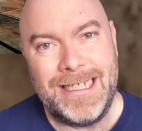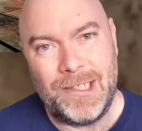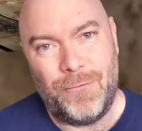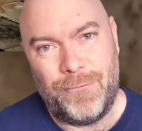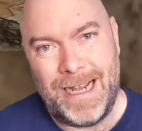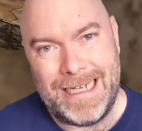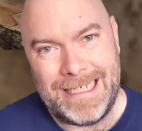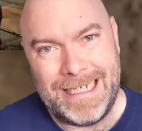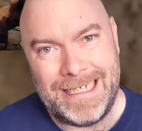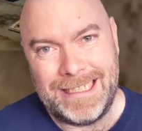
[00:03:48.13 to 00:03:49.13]
the
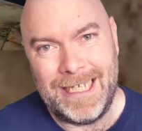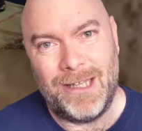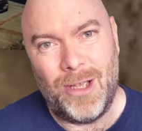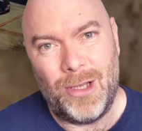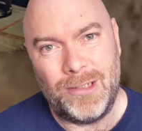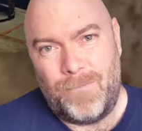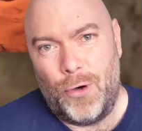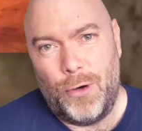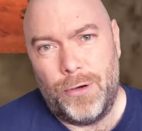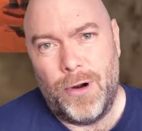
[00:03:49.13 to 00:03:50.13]
writing is a lot
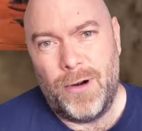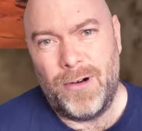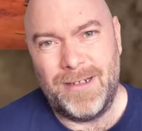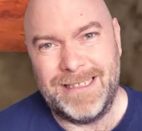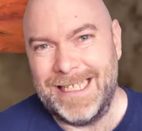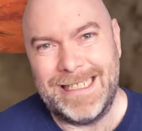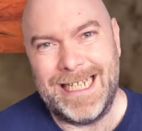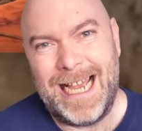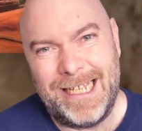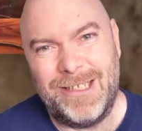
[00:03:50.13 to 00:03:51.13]
poorer, and the
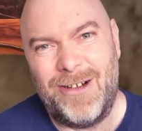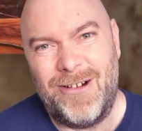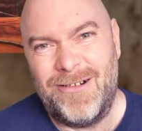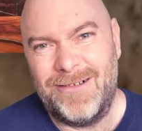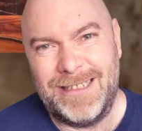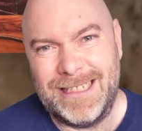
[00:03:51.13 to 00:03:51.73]
dialogue